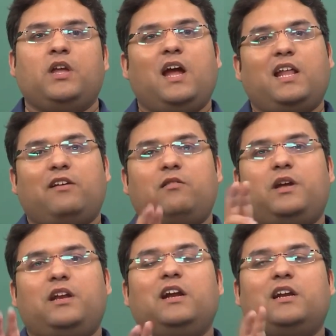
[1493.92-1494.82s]
and there will be
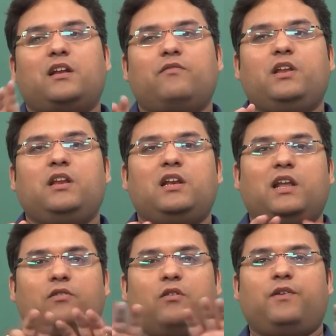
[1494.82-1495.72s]
an intervening
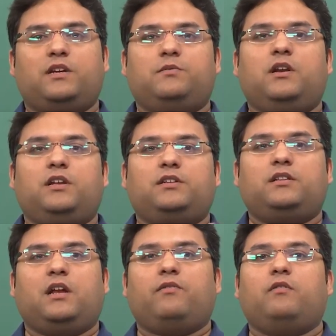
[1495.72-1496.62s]
level of explanation
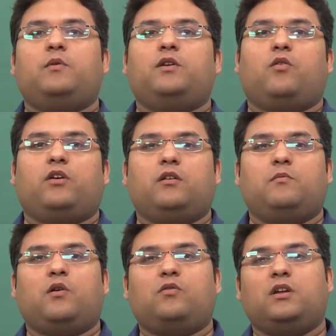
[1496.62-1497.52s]
that we will be talking
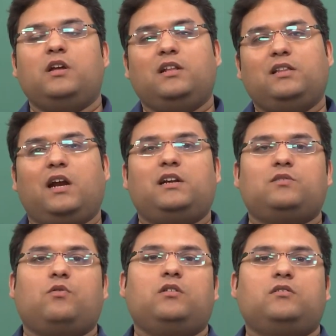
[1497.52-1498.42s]
about. That is
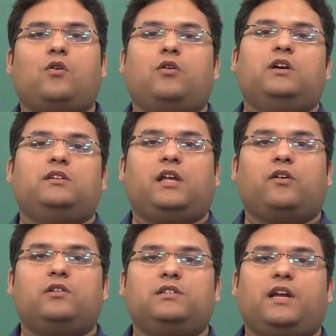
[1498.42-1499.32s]
what cognitive
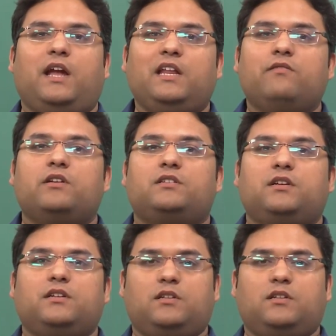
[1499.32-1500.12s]
psychology anyways is